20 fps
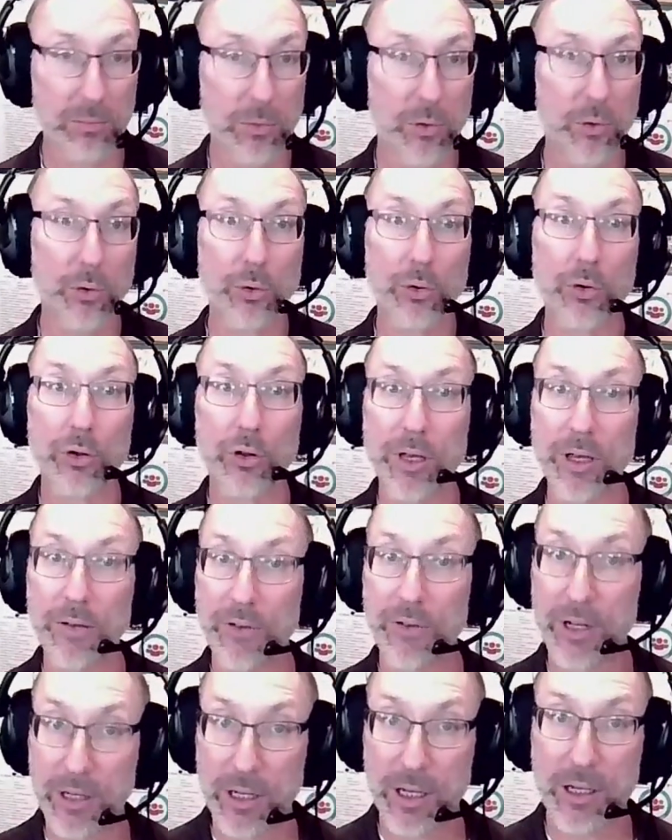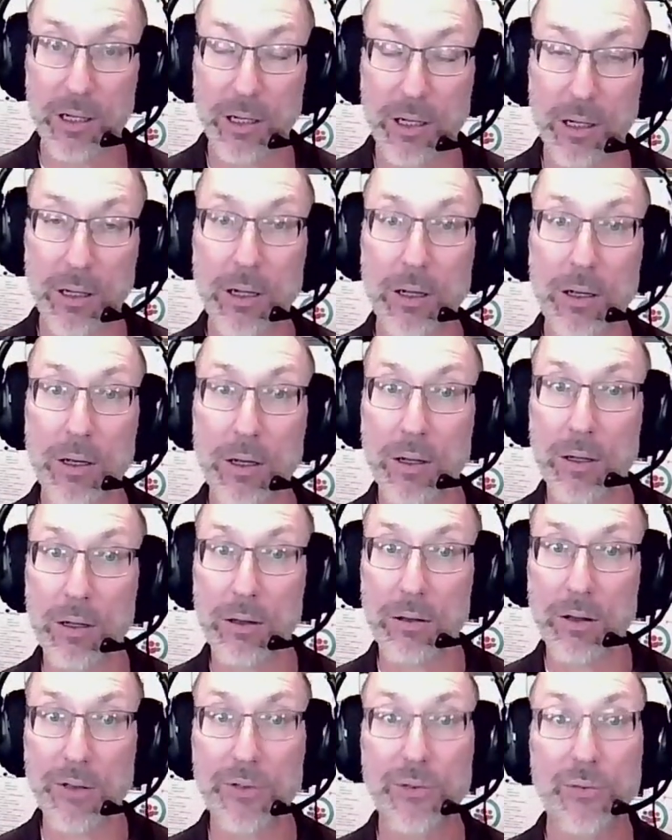Cool. If it didn't,
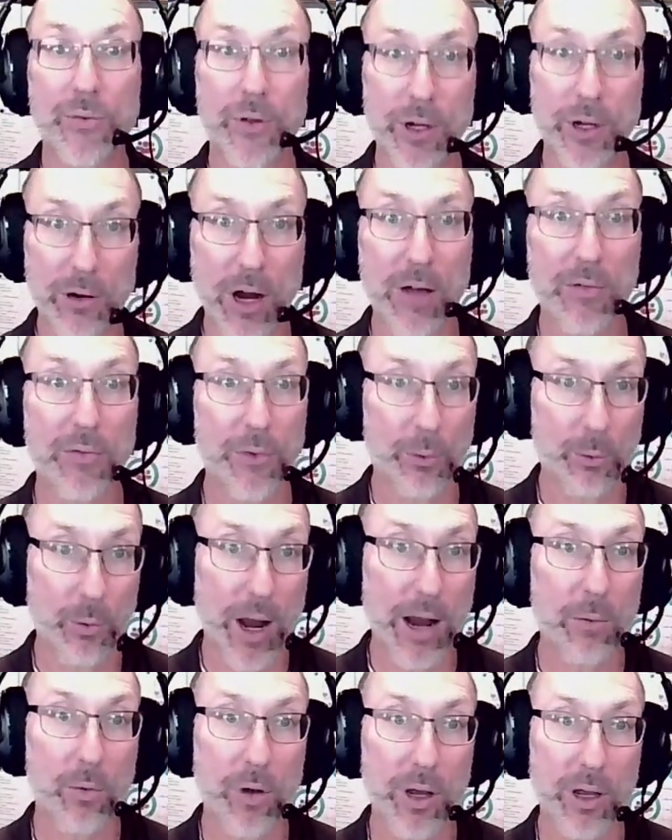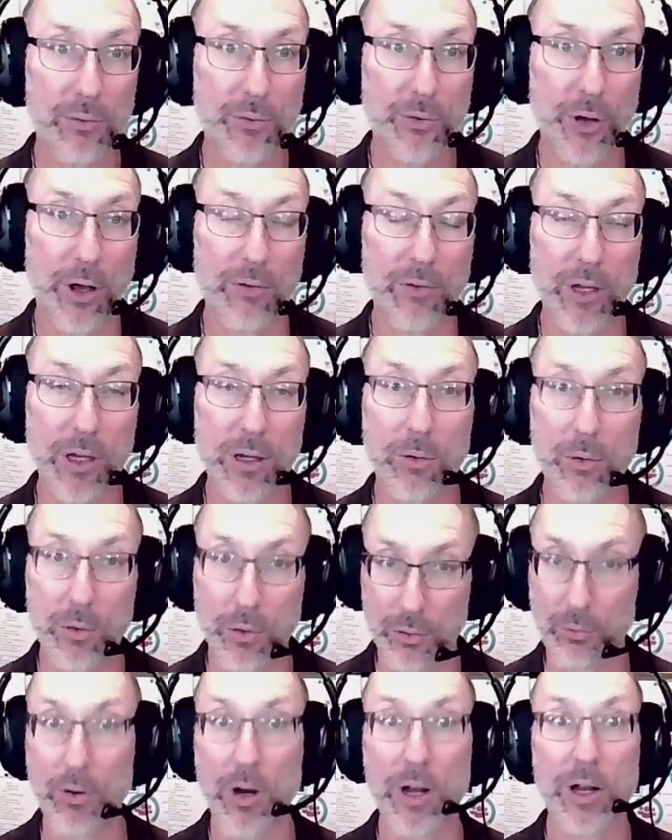let's figure out the right way of solving it,
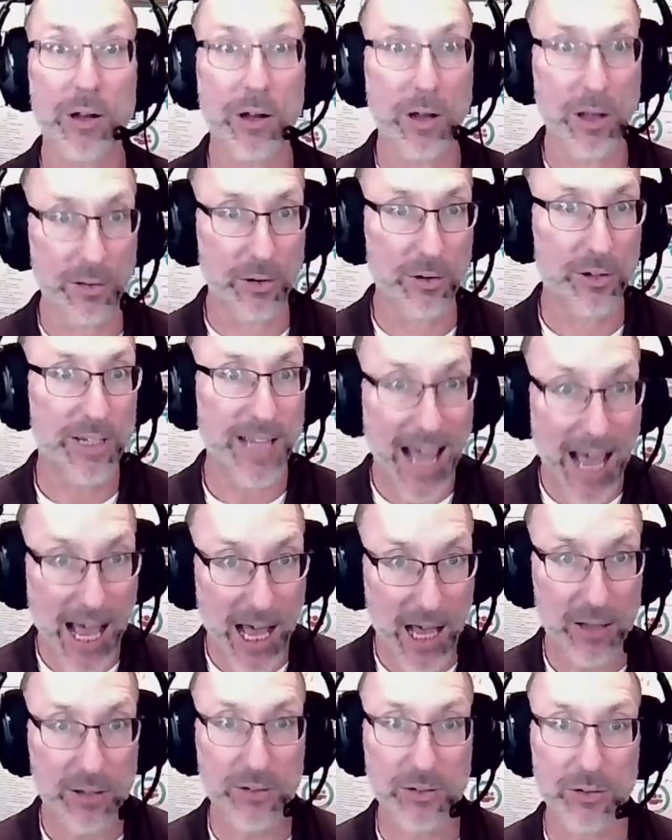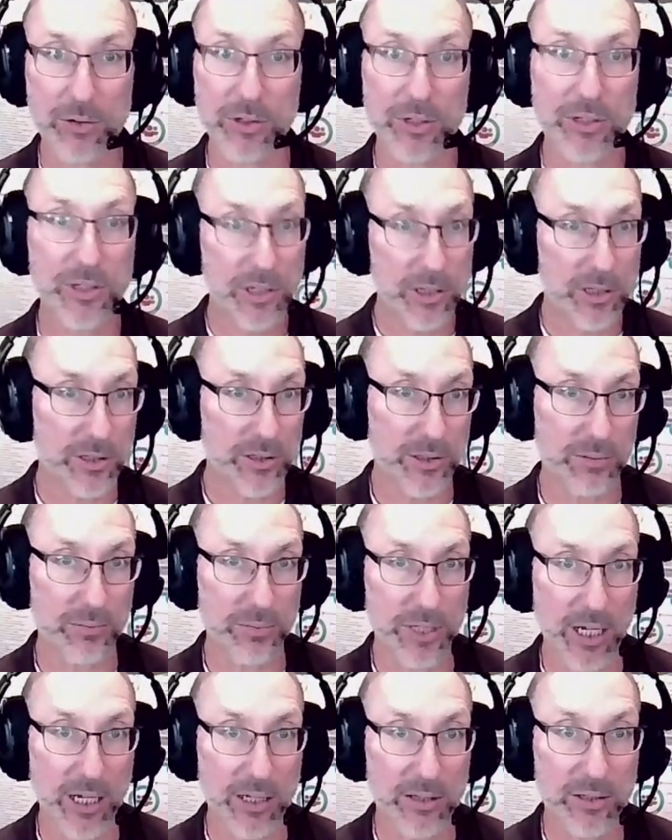or run another test or a series of
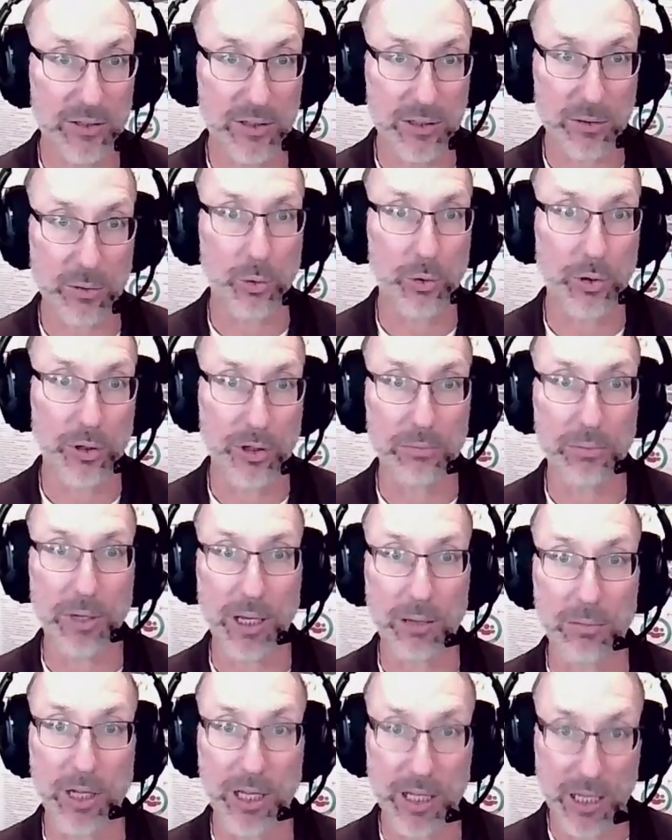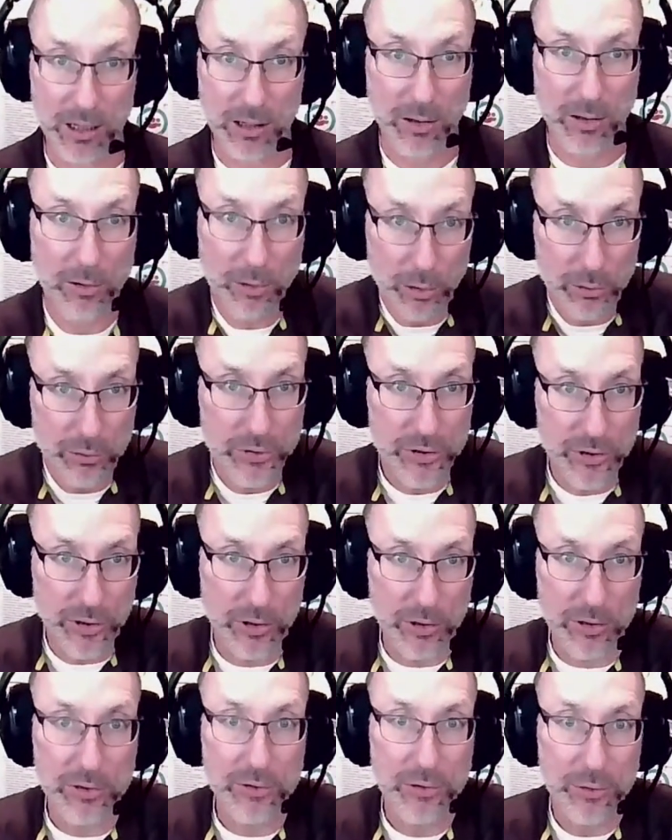tests in order to be able to get
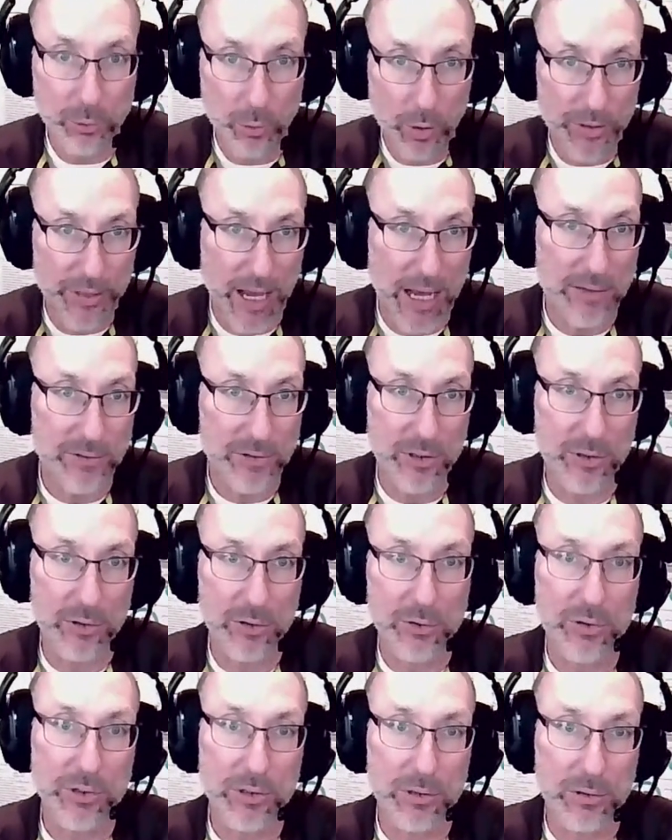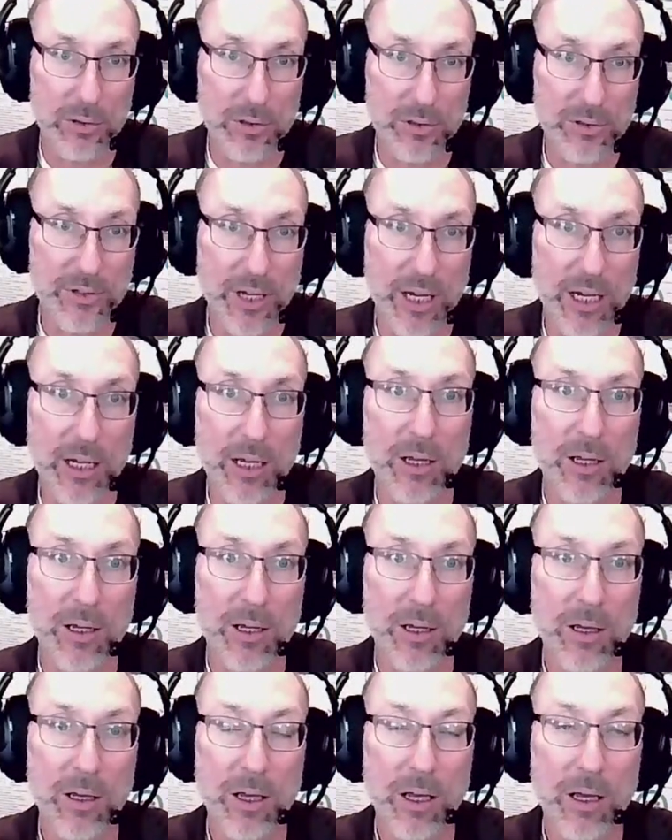closer to what that solution looks like
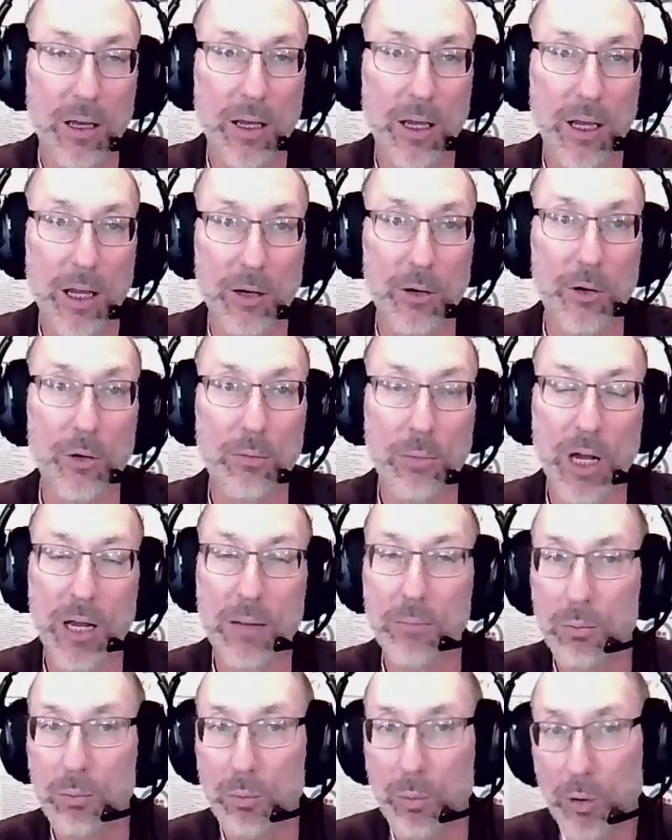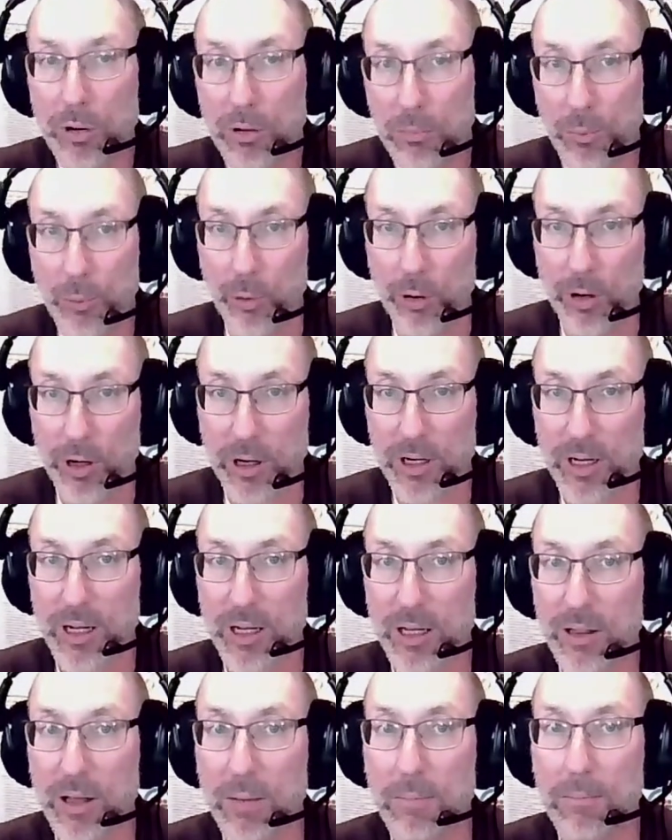in your mind, but more important,
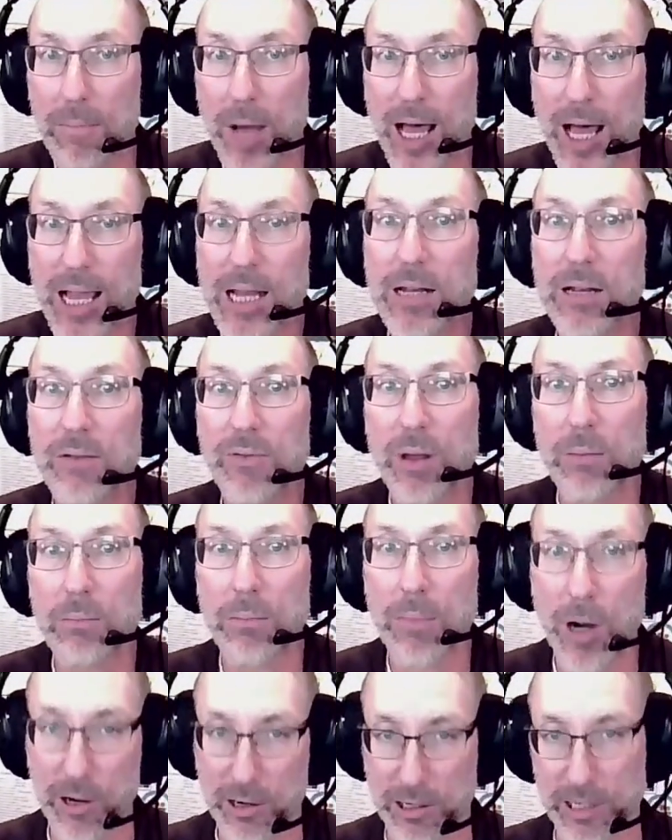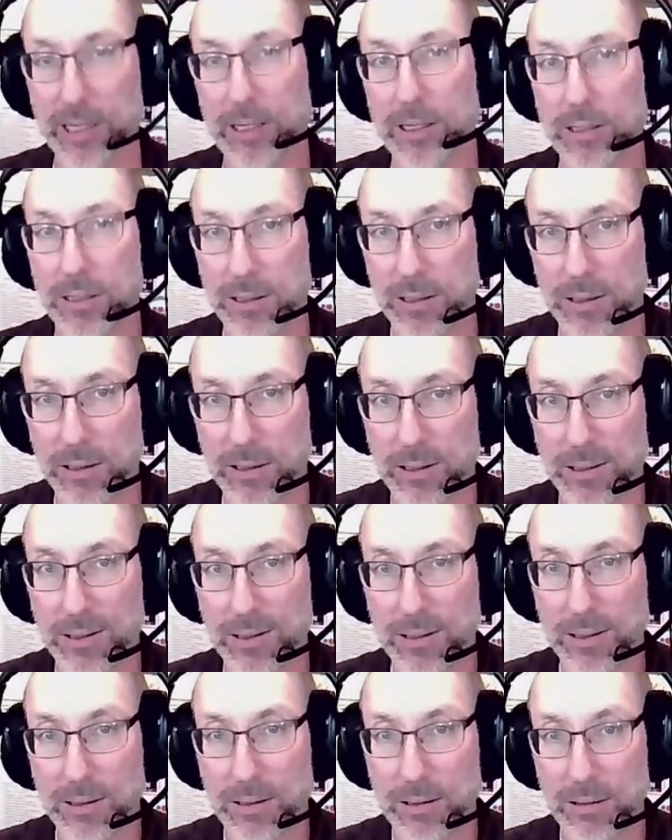in the mind of the market,
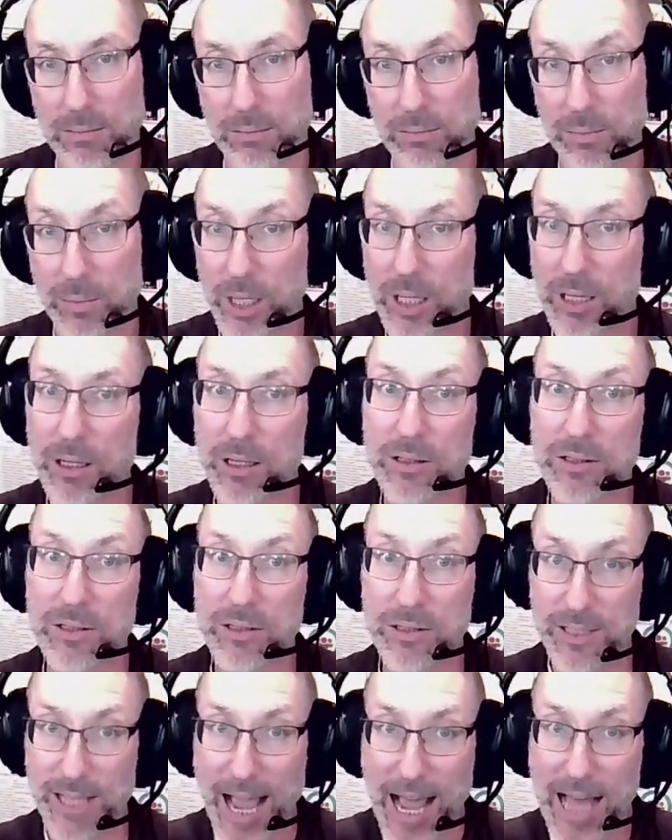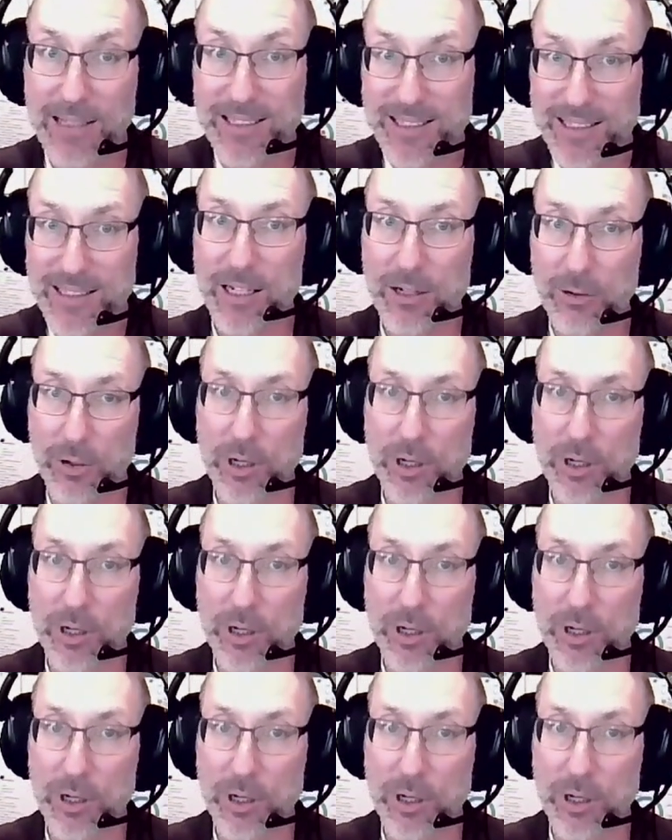because that's the